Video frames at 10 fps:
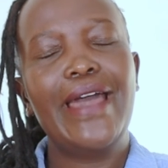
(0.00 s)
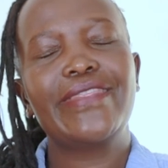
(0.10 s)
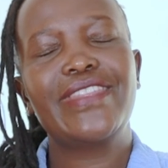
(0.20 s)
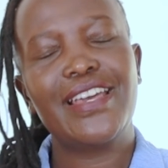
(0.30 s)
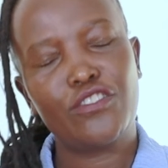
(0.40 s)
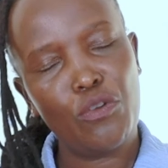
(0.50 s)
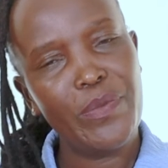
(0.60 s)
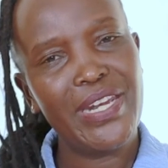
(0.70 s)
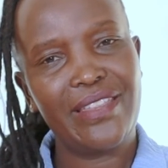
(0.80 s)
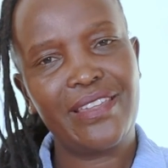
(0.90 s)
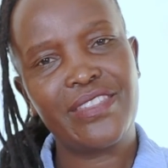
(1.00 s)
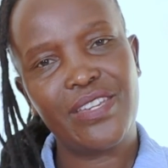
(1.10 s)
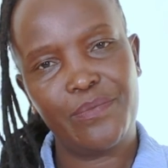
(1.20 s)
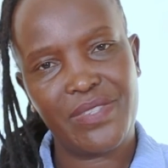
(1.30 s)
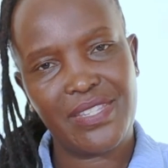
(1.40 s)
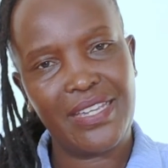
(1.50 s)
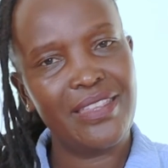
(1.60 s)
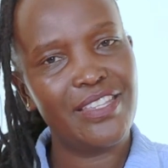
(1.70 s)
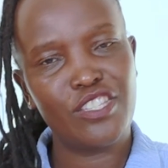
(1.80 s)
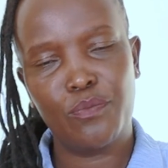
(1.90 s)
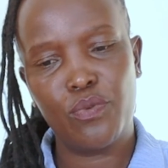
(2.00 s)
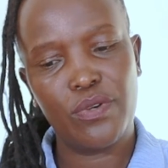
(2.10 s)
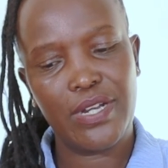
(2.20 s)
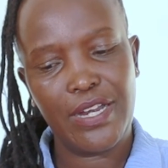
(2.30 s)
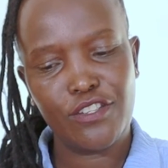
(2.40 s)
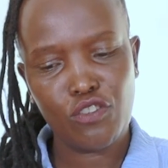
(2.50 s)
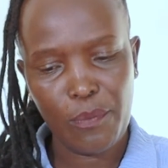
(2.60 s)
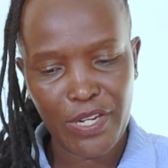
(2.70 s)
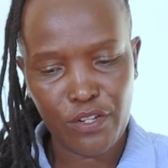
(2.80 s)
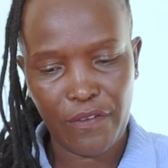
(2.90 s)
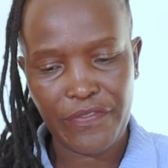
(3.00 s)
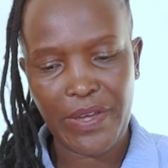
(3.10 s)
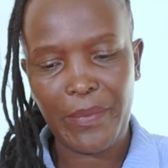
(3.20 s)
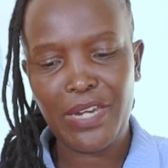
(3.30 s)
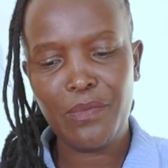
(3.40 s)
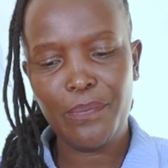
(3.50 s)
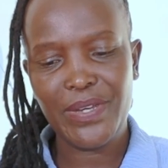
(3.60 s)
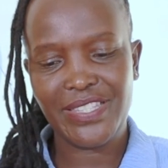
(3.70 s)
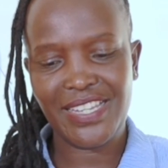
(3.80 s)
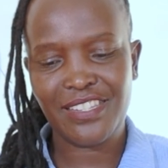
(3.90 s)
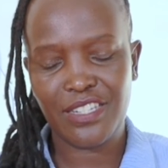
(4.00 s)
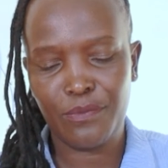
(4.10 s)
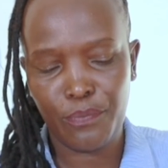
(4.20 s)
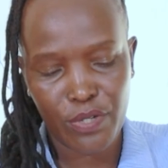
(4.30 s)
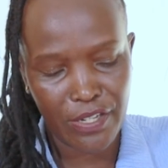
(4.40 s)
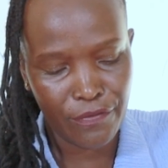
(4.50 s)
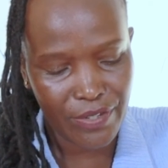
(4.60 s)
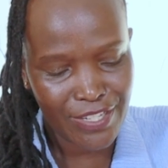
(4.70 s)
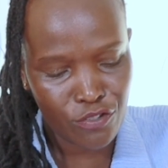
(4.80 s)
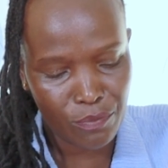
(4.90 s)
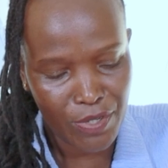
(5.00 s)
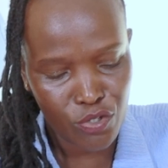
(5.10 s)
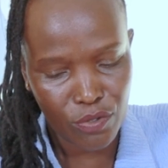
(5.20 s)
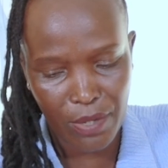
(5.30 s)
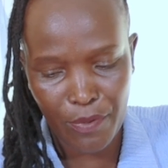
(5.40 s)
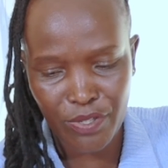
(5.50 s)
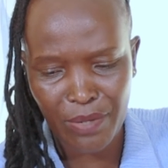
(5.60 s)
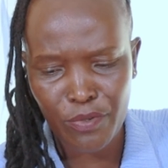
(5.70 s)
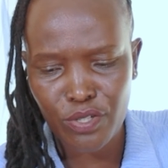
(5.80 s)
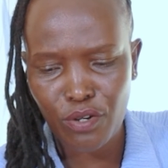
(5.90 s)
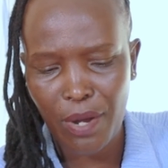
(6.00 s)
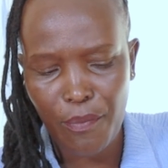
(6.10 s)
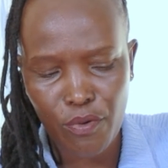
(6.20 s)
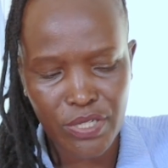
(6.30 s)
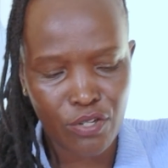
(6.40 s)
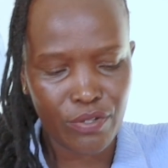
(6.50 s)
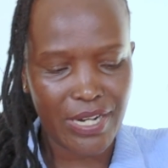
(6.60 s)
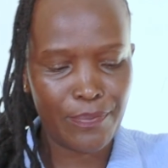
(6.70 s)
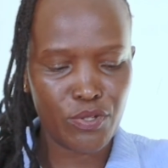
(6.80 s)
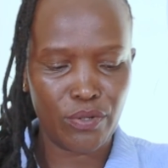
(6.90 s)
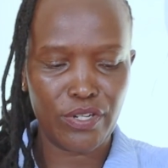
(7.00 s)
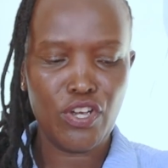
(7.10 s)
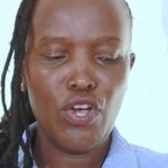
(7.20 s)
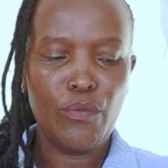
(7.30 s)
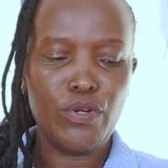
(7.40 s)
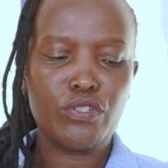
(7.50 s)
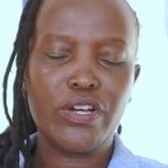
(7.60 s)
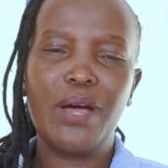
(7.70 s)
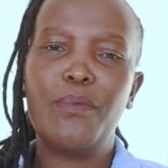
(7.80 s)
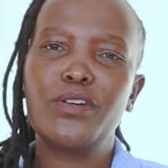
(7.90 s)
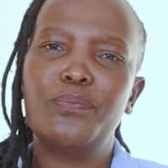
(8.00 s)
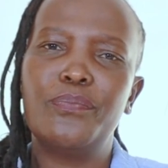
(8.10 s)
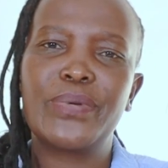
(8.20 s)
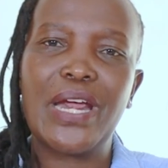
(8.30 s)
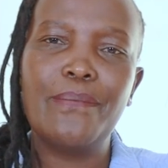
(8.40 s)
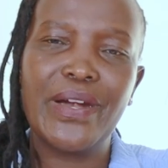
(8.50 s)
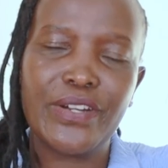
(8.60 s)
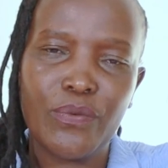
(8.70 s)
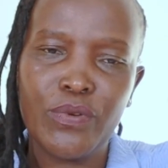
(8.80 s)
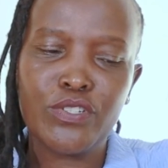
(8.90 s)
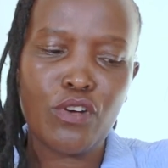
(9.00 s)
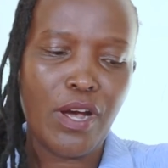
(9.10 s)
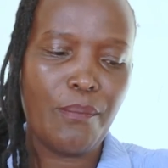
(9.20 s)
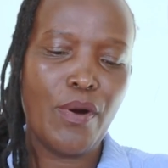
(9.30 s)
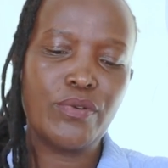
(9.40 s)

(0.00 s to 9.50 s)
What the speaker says: There are so many other themes in this book, so many of them, and maybe it's just important for us to mention about them. We talk about corruption, we're talking about bribery, we're talking